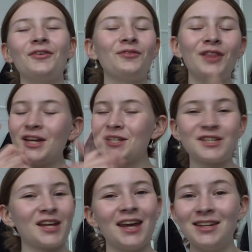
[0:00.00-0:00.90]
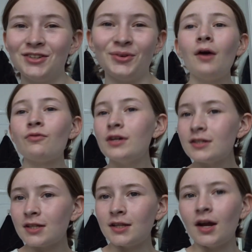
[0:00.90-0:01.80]
let's just get into it.
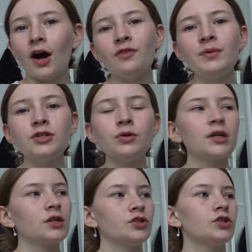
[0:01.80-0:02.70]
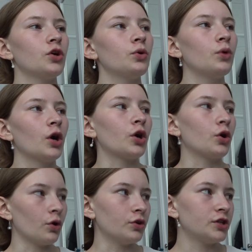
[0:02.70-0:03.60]
Recently, I've been doing so
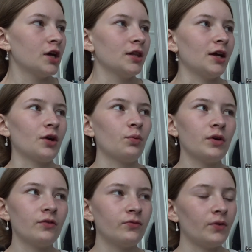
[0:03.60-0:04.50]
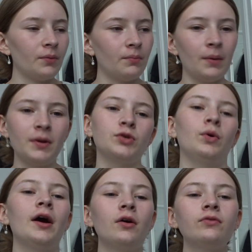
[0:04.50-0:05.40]
good, like with my mental
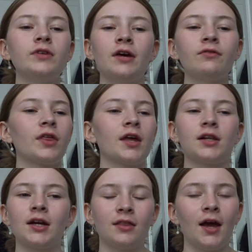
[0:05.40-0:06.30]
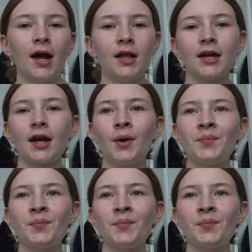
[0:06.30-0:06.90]
health and everything like that. Like,